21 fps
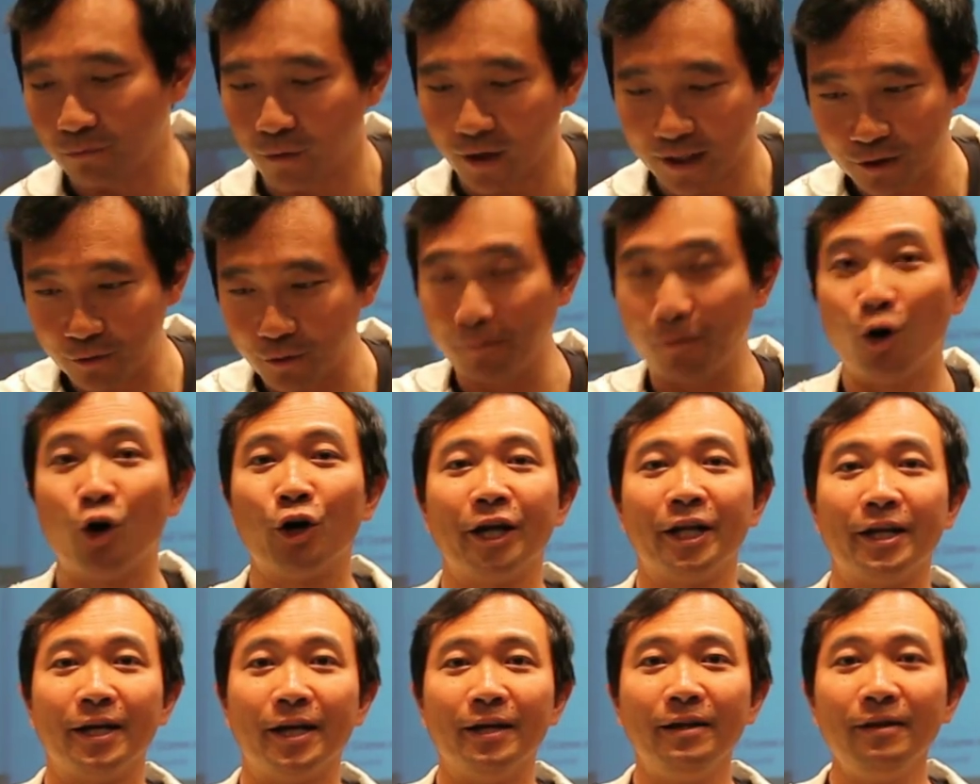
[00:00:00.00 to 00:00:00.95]
once we poured
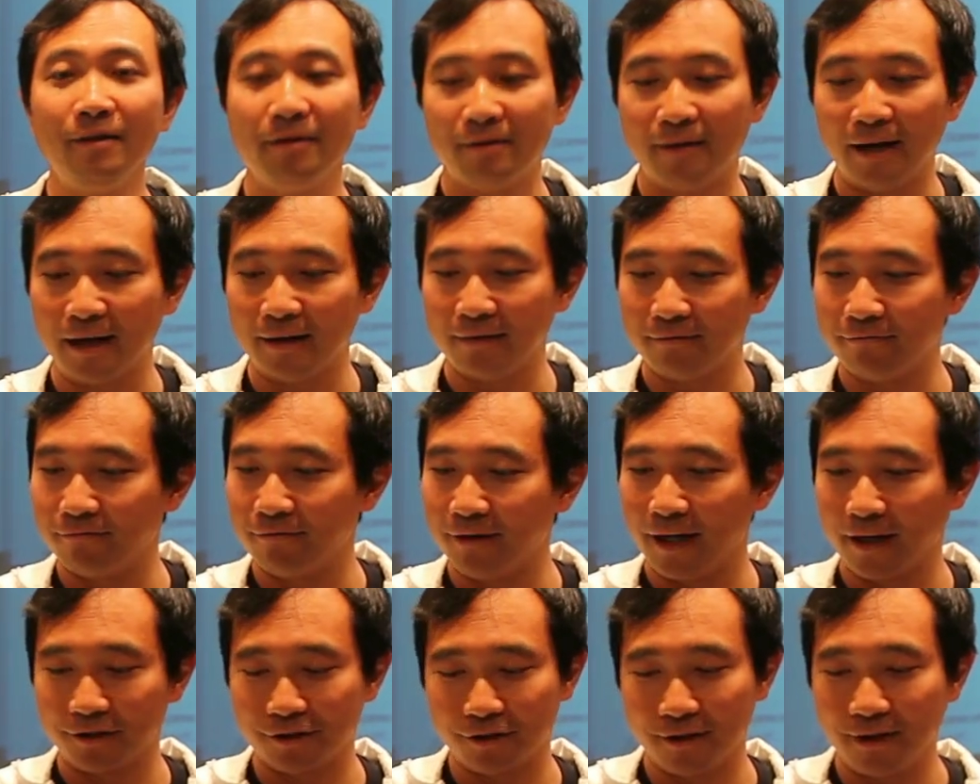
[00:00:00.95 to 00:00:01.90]
it in, that
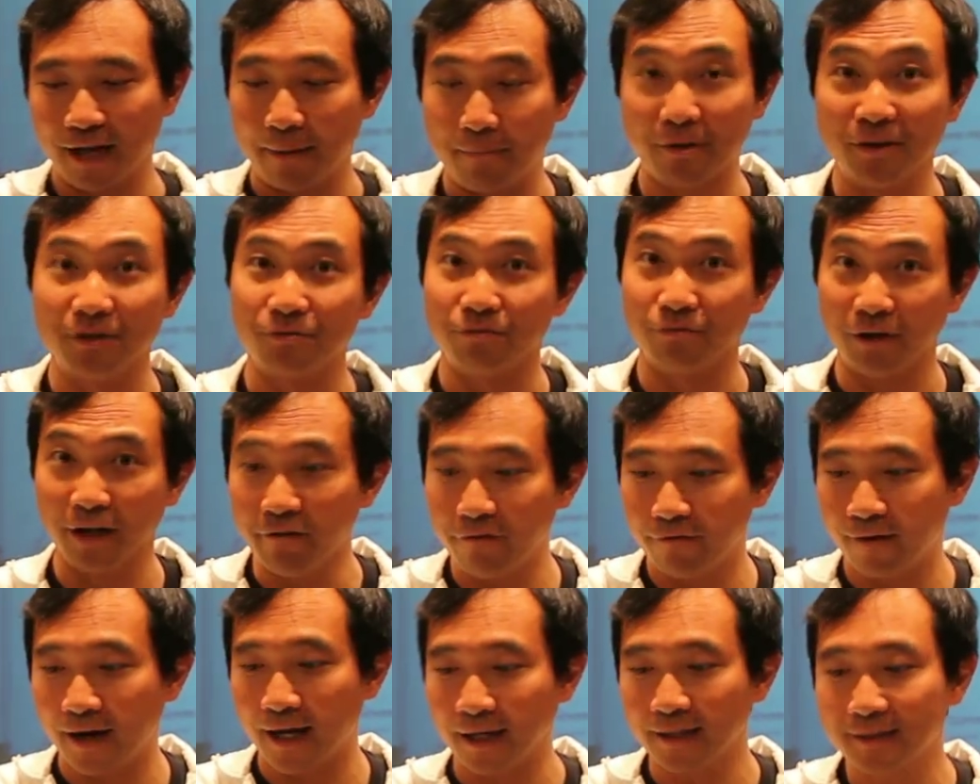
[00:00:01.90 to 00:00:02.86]
reaction happens really
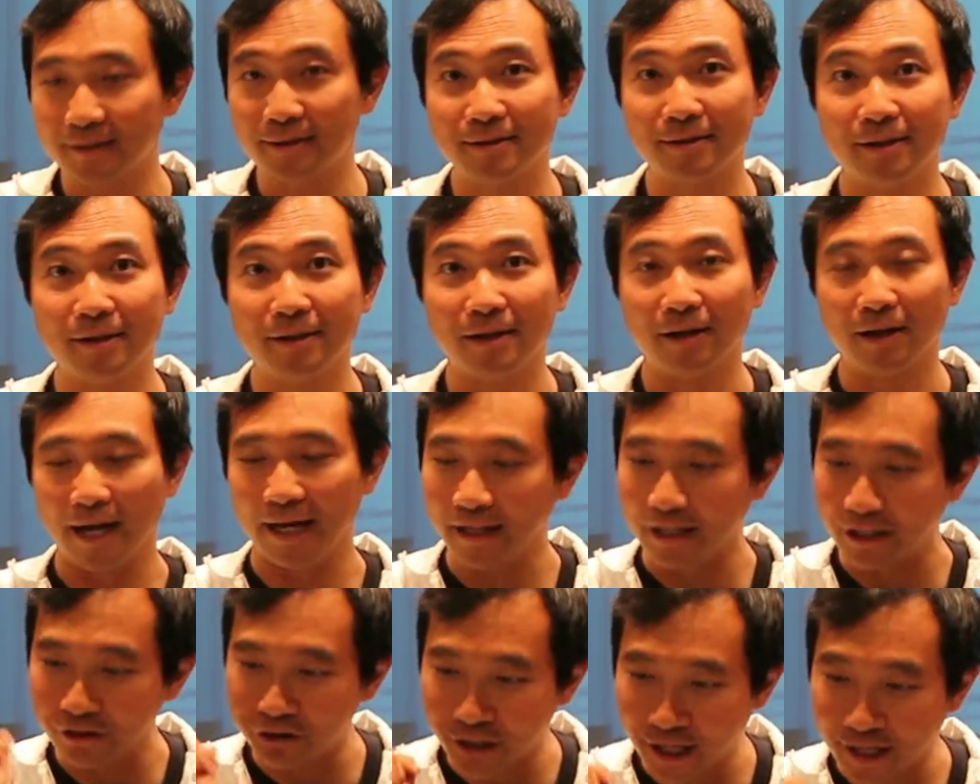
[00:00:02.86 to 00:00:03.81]
fast and
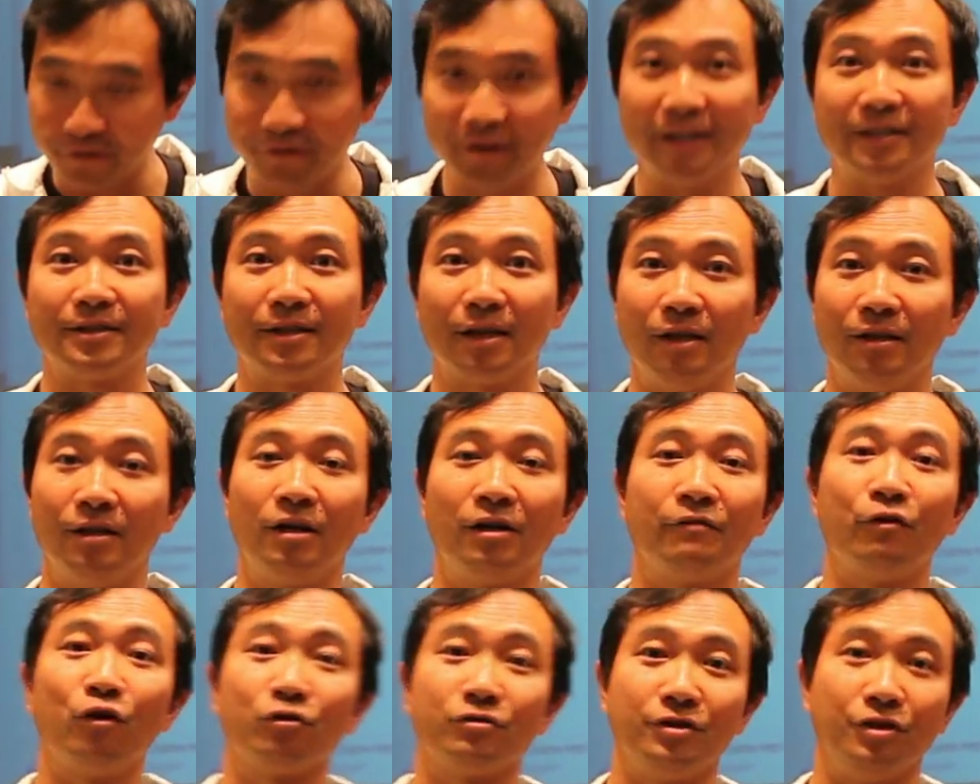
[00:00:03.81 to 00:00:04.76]
it generates a lot of
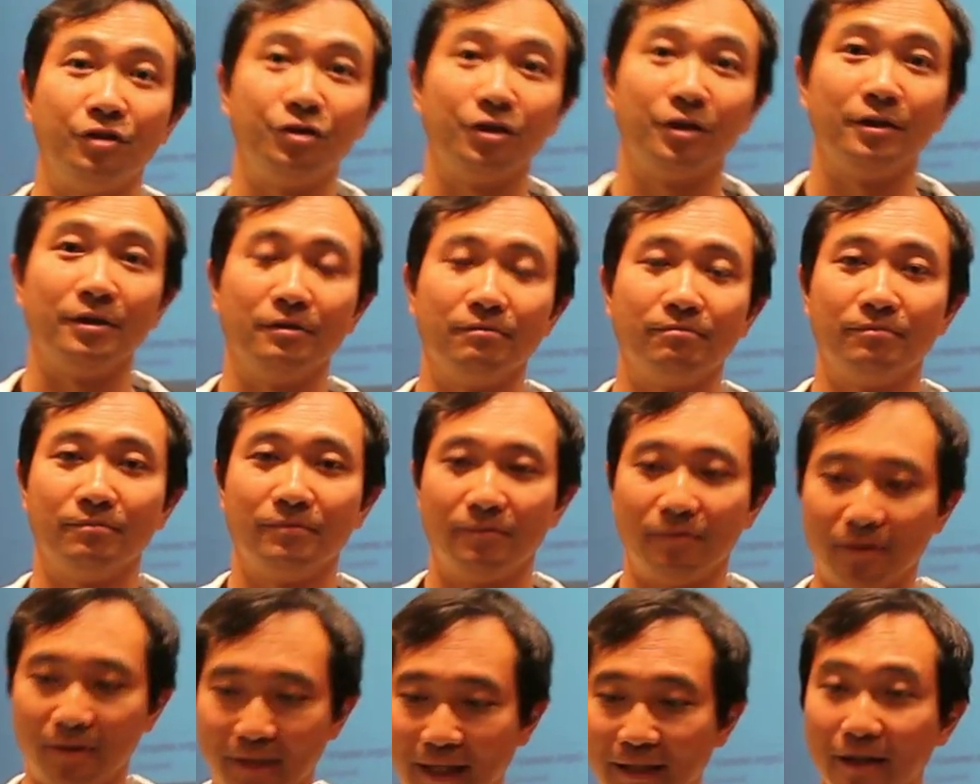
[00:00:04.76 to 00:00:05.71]
oxygen
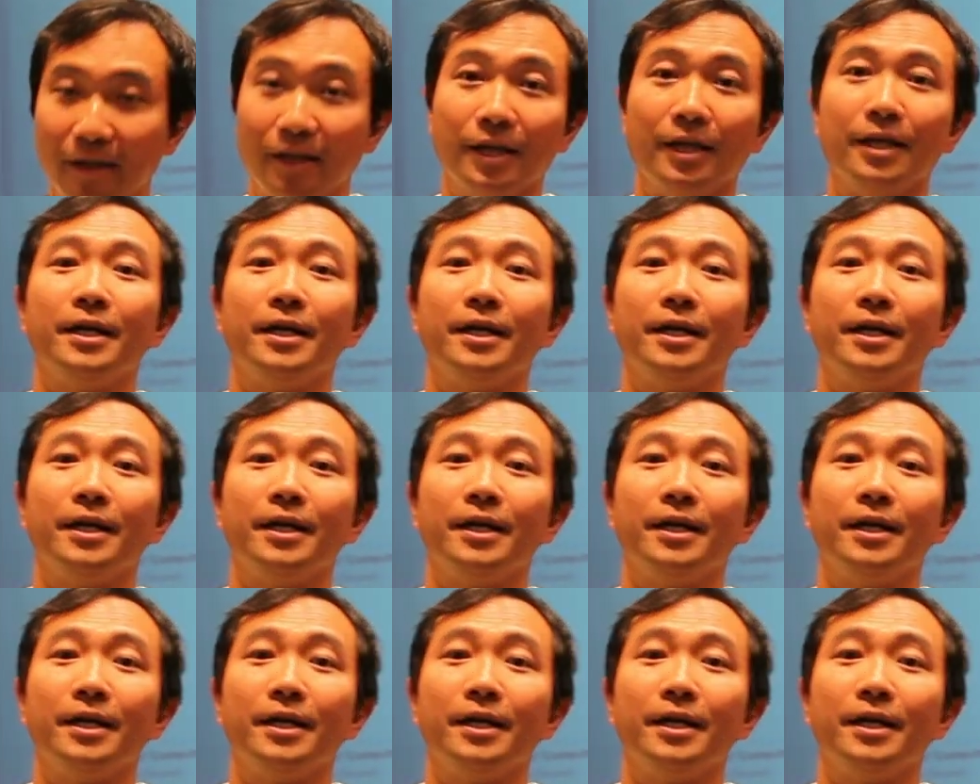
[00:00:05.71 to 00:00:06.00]
suddenly.